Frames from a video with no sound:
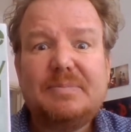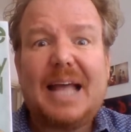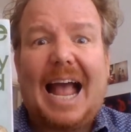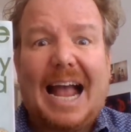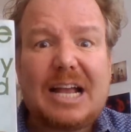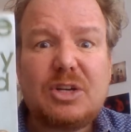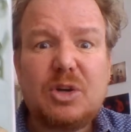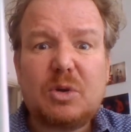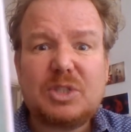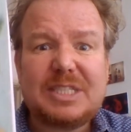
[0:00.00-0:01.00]

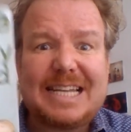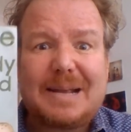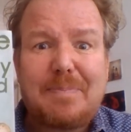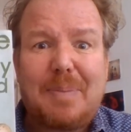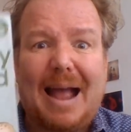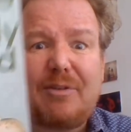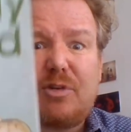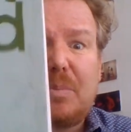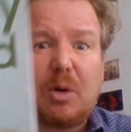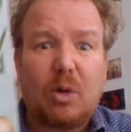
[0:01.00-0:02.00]
agnostic
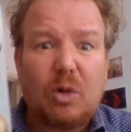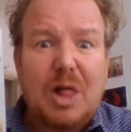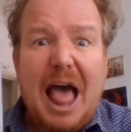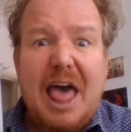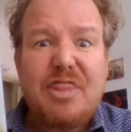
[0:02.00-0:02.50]
parable